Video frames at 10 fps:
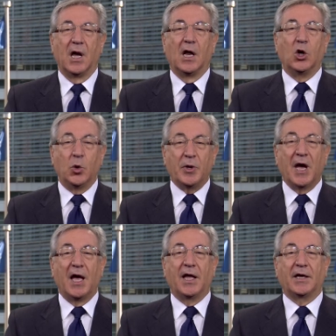
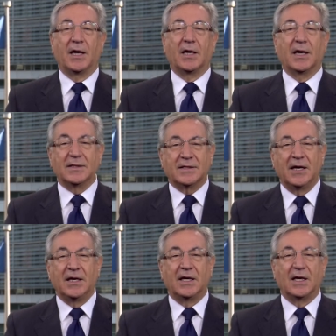Ljubljana,
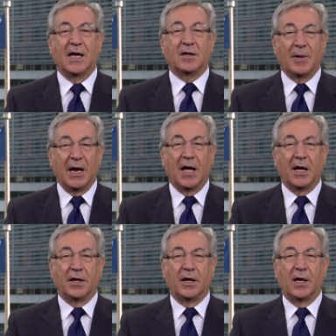Helsinki, and
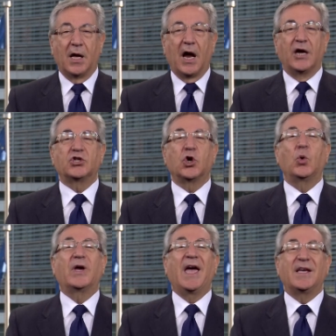Milan are
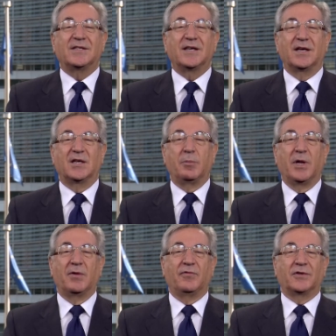showcasing the
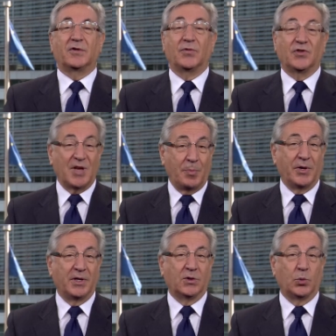benefits of
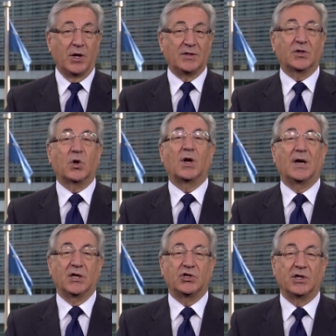separate waste
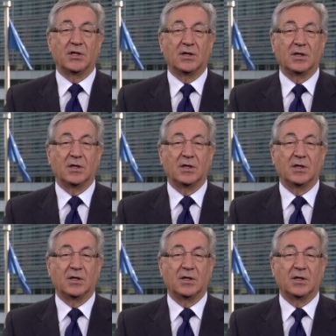collection.